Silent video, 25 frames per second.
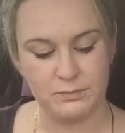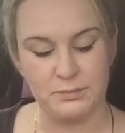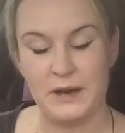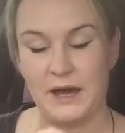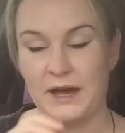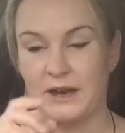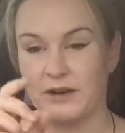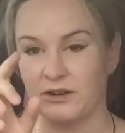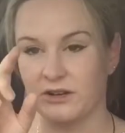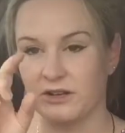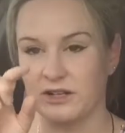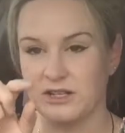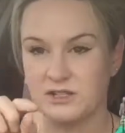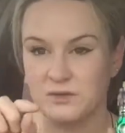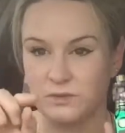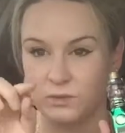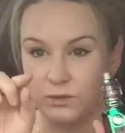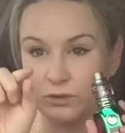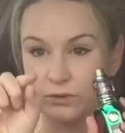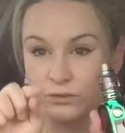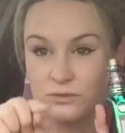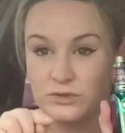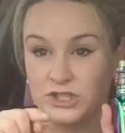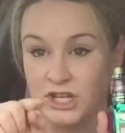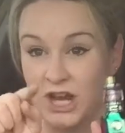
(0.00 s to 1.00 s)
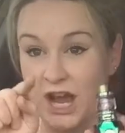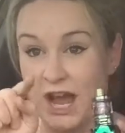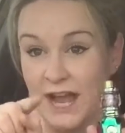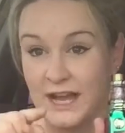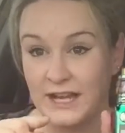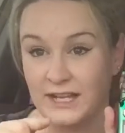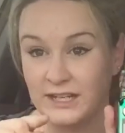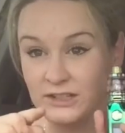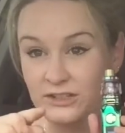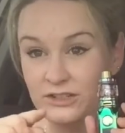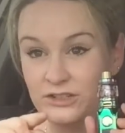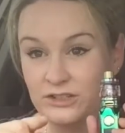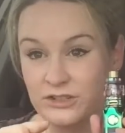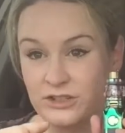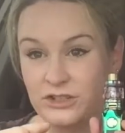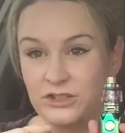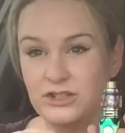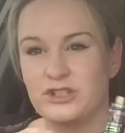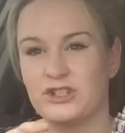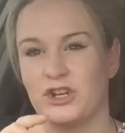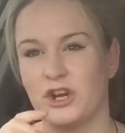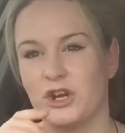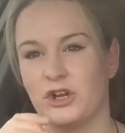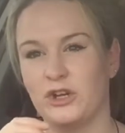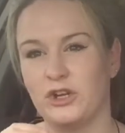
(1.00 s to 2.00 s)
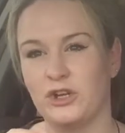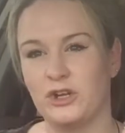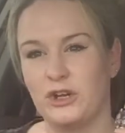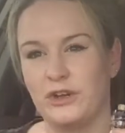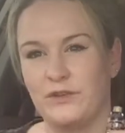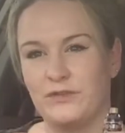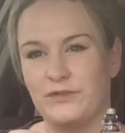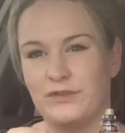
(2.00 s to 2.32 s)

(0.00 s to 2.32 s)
batteries will change to show you